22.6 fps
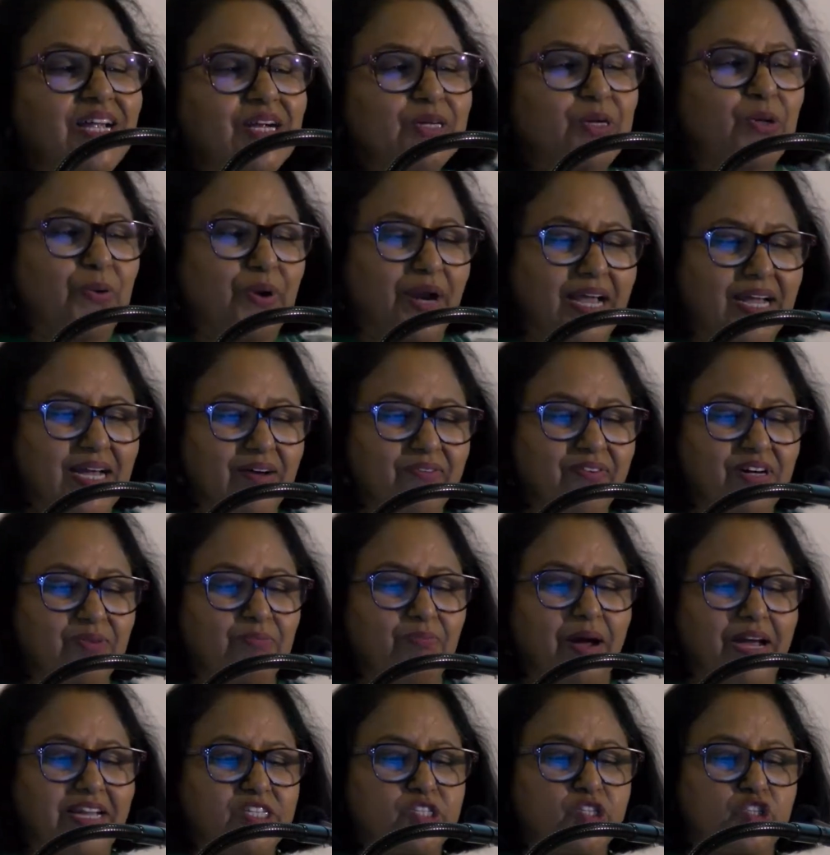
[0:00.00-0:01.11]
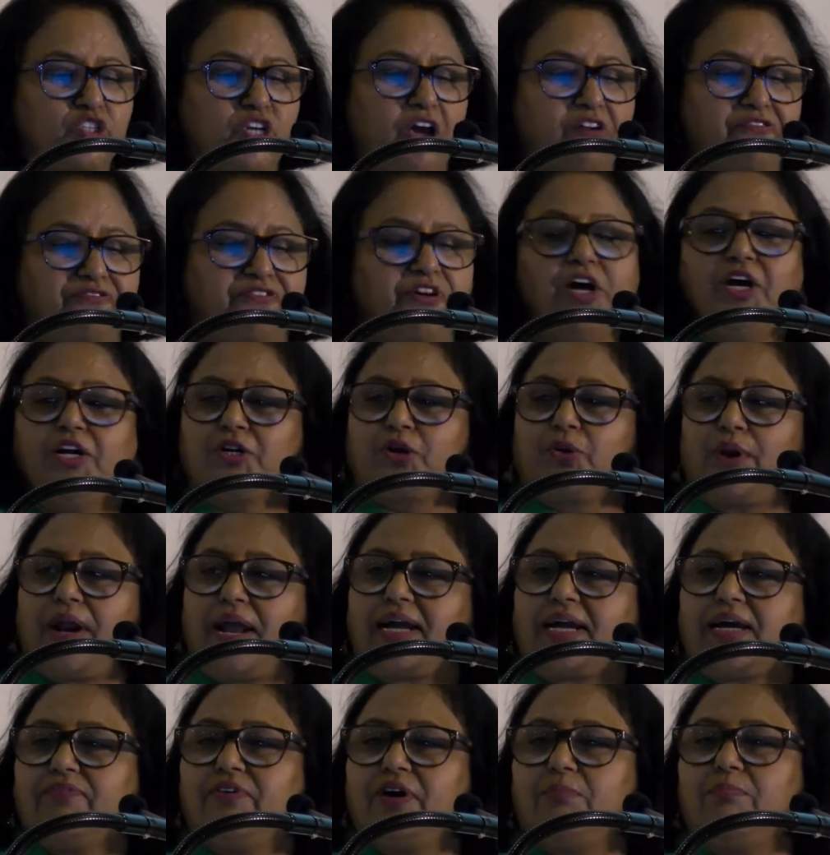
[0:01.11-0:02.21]
To recover my stuff, to
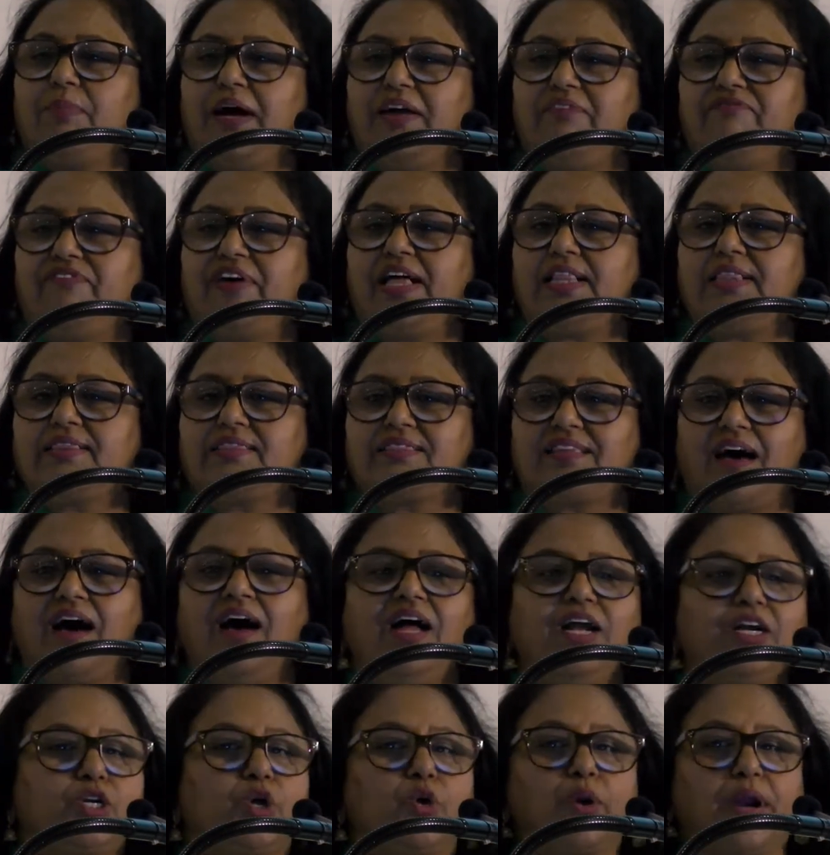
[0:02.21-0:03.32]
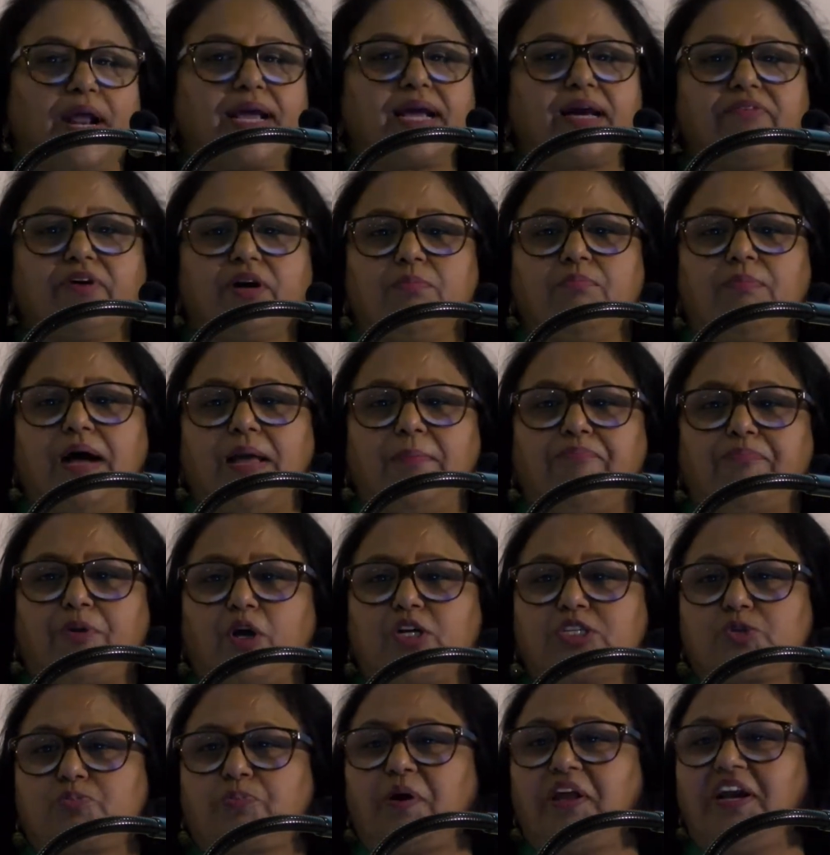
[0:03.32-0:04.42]
recover my wealth, uh, to recover my
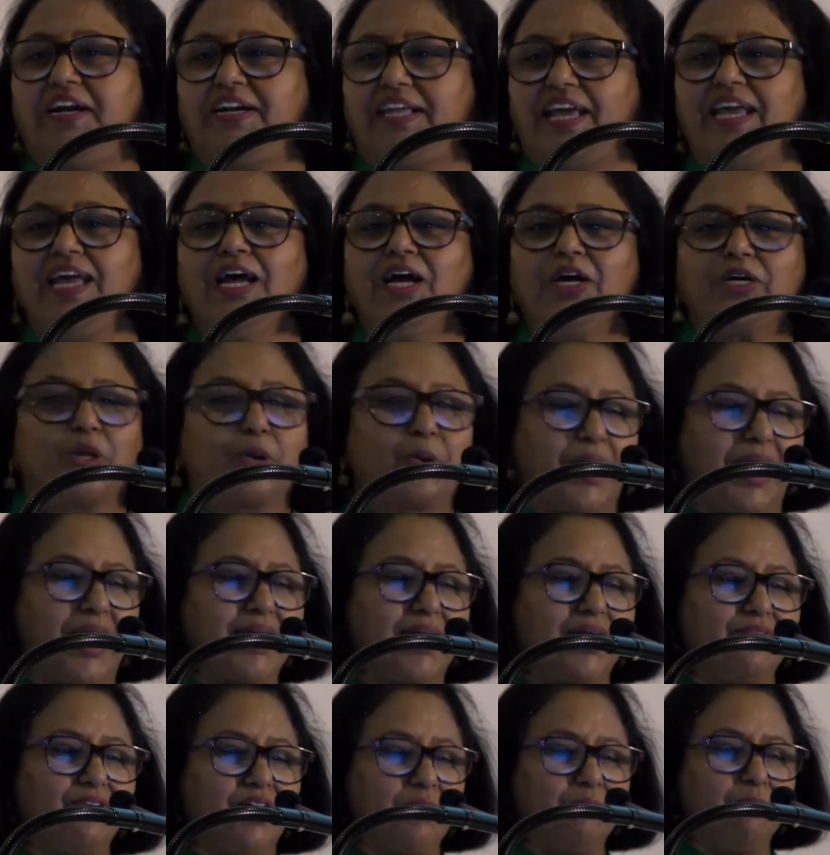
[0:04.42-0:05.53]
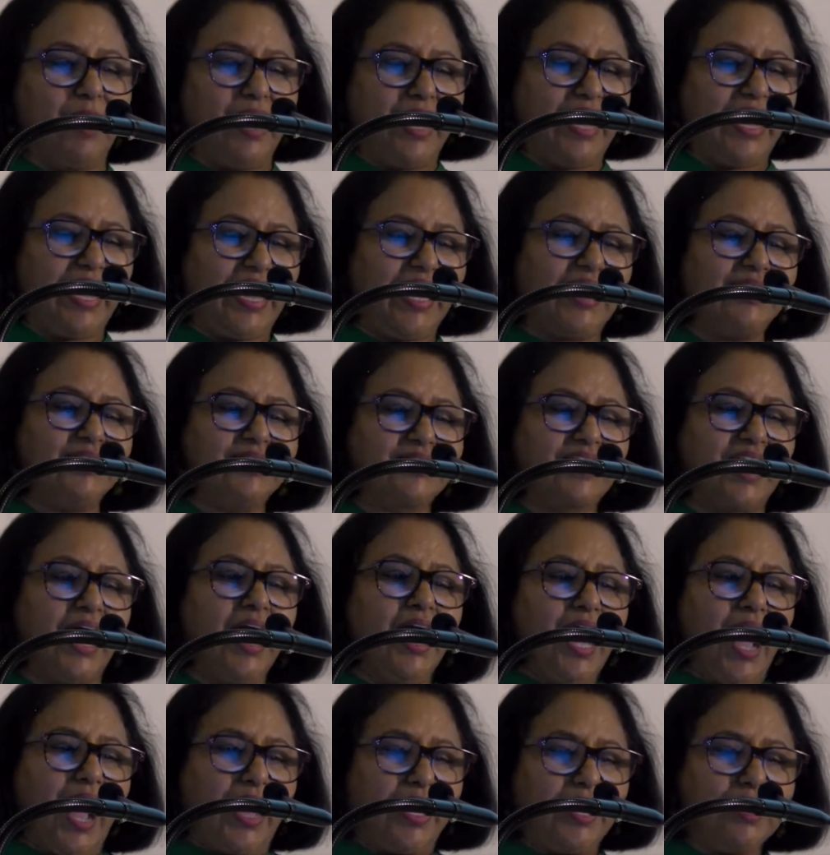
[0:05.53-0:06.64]
prosperity, to recover my health. Uh,
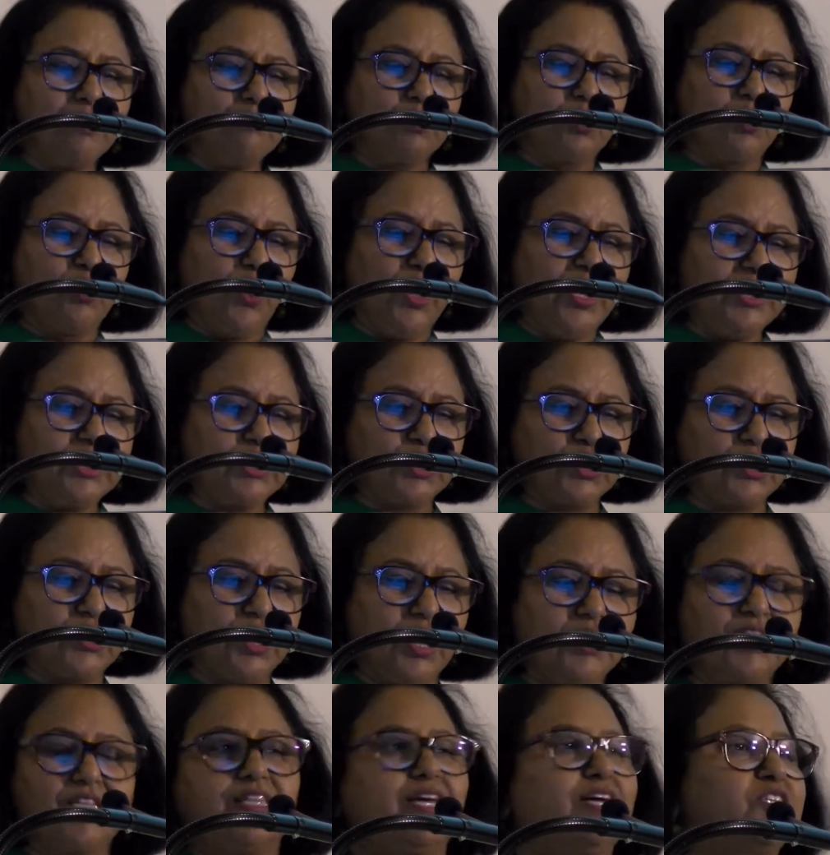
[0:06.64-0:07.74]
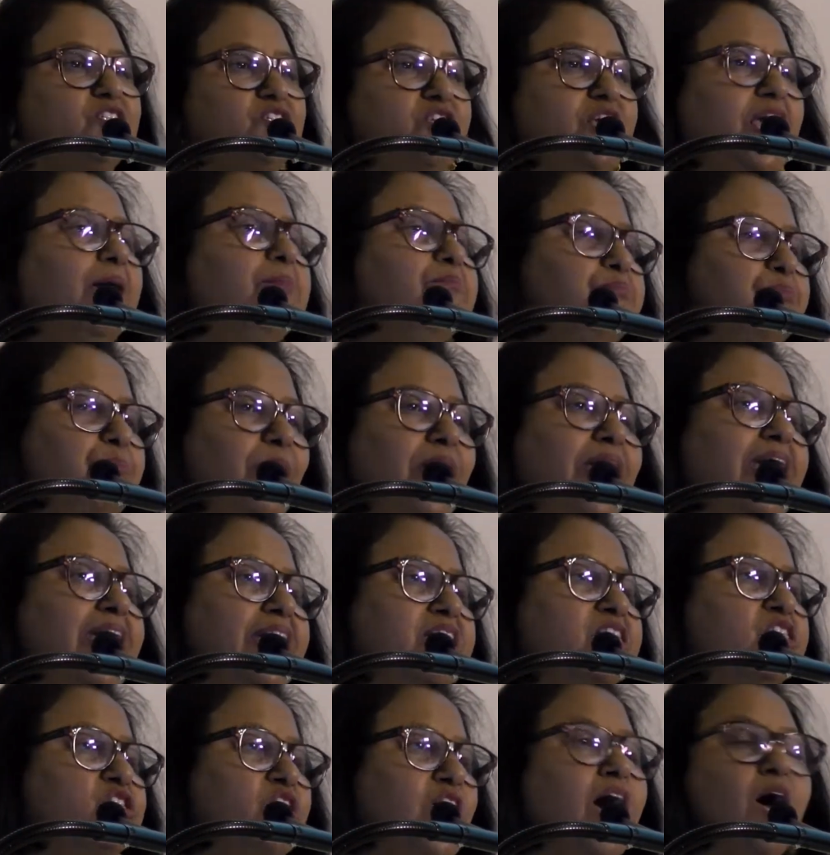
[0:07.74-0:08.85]
I am going to go to the same
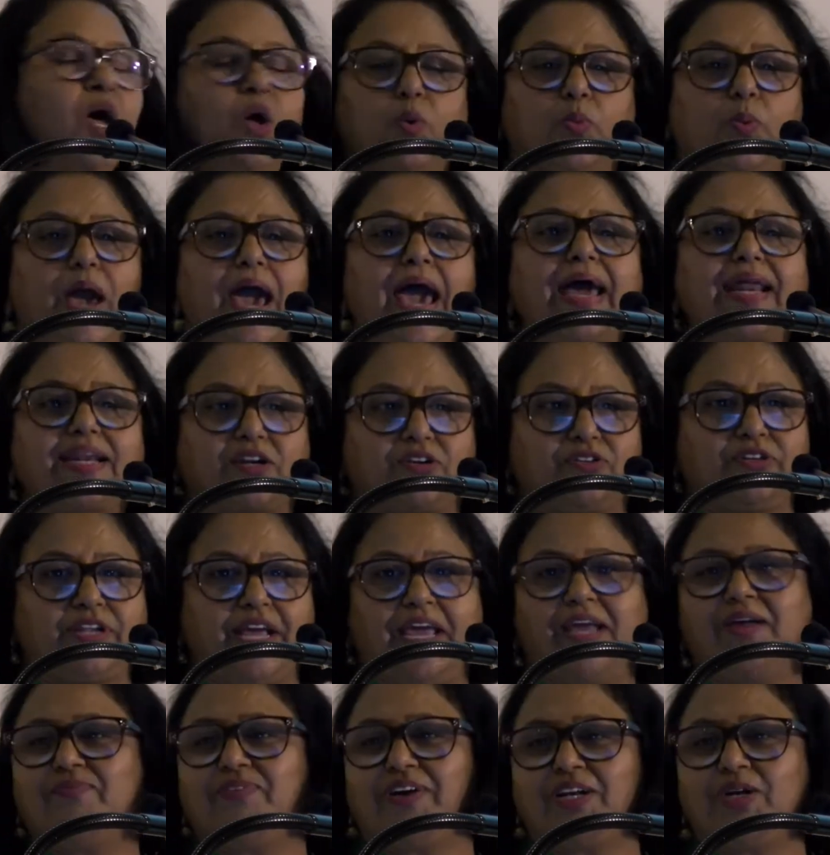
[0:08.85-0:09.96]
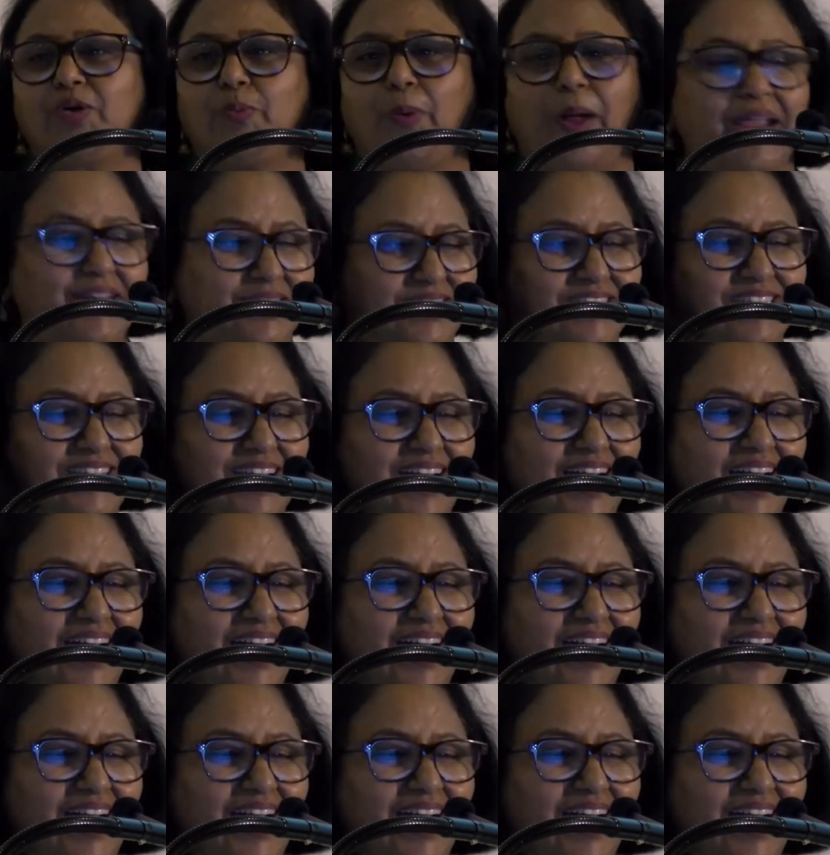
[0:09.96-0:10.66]
place uh, where David went.